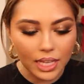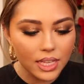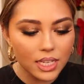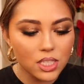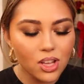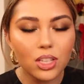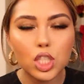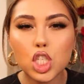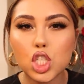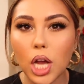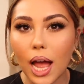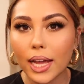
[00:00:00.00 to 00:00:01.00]
I think it's called
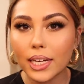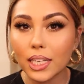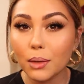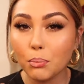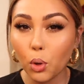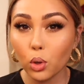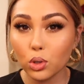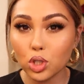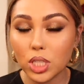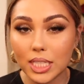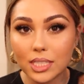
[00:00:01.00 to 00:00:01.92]
Shine Compulsion.